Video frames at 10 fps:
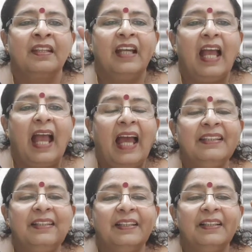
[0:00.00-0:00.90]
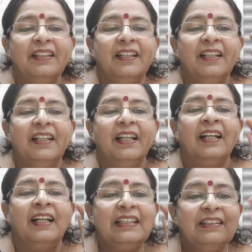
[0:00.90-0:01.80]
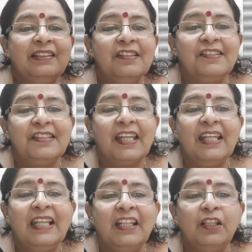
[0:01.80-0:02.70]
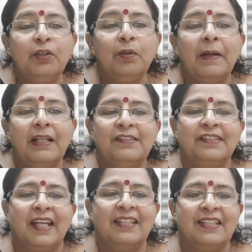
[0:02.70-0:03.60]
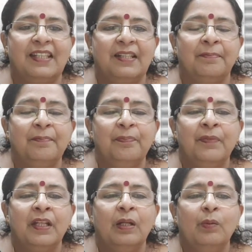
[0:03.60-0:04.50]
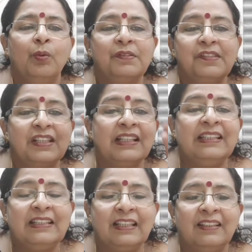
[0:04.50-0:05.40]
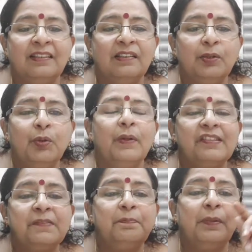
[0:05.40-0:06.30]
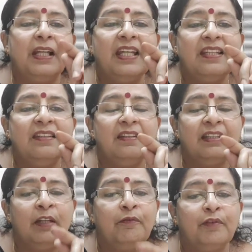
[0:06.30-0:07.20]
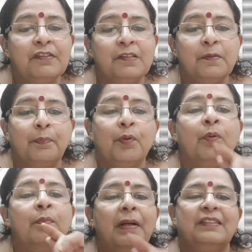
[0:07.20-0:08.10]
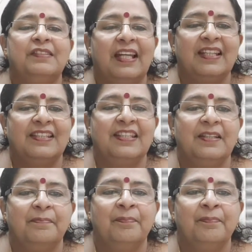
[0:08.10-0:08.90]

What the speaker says: And this Sailing to Byzantium was written to explain the first poem, Byzantium.